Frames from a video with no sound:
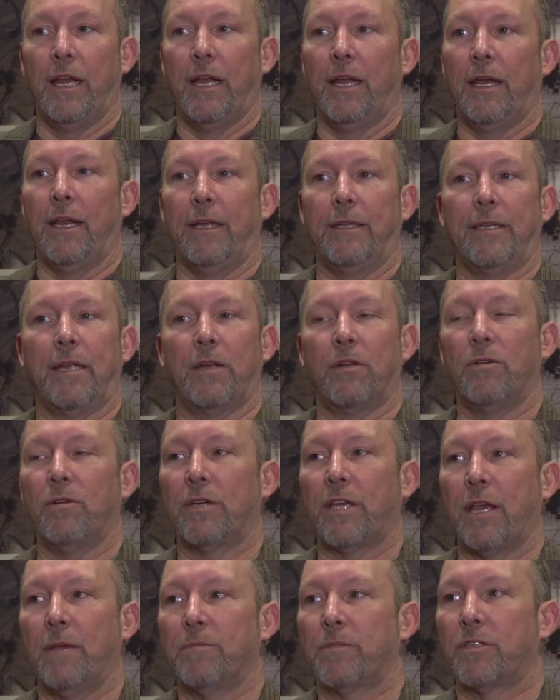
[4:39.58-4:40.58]
and not
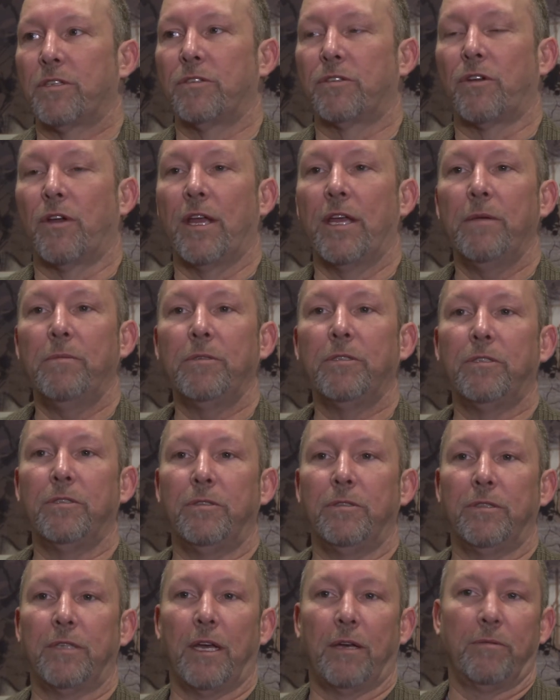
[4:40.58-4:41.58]
all campuses are able to
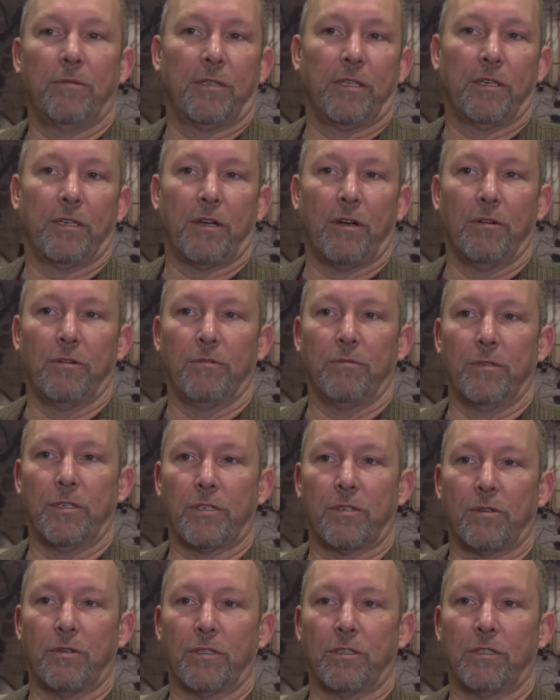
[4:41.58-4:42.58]
do that with their current
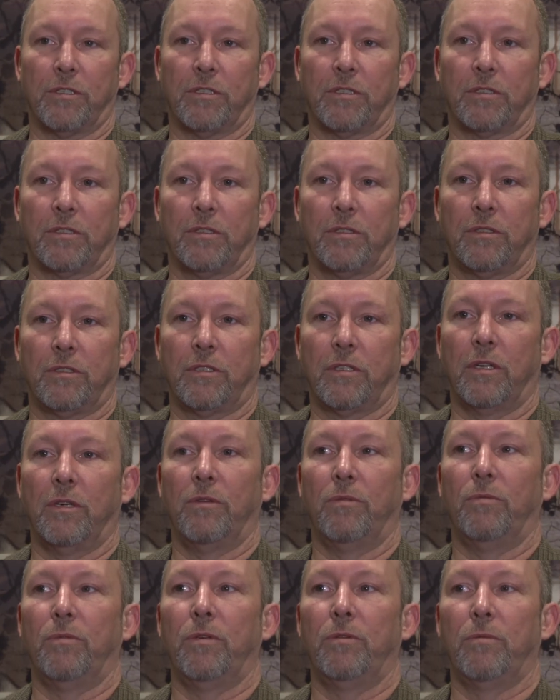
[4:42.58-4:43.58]
resources.
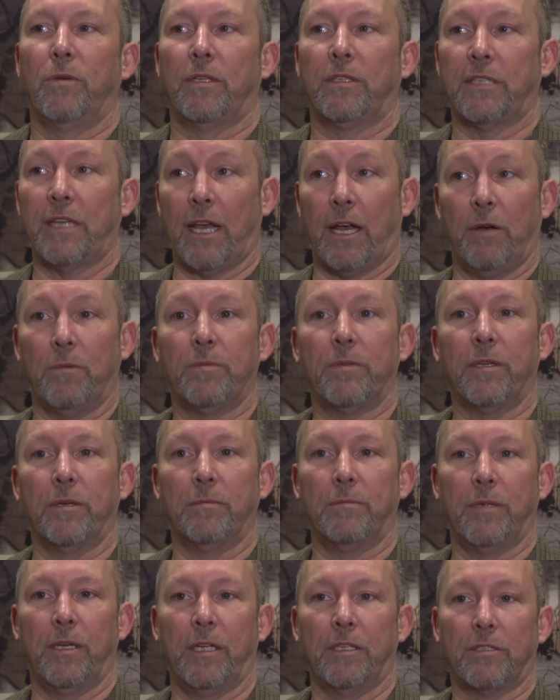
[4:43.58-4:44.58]
So we want to help
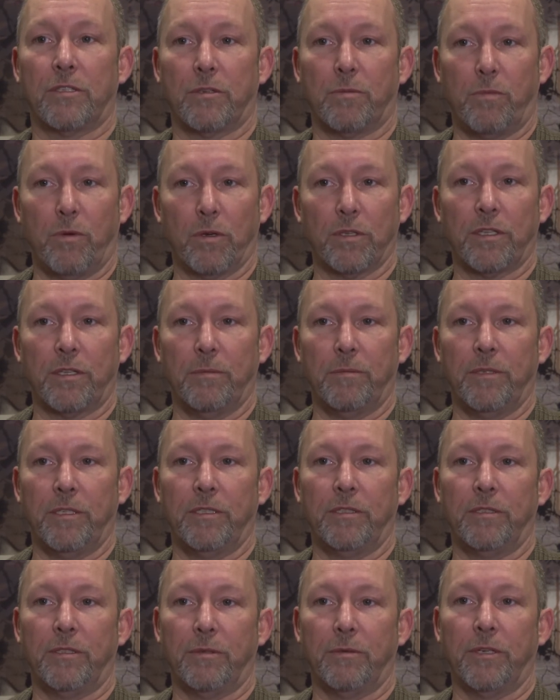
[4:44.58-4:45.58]
them and support them
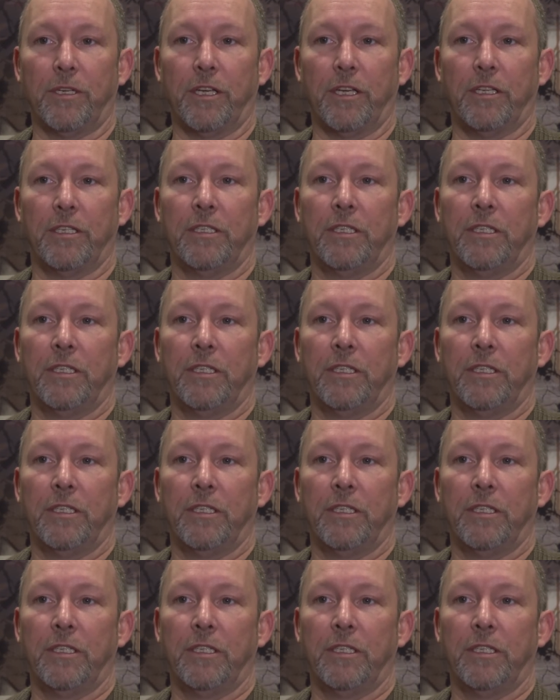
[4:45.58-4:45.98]
in doing it.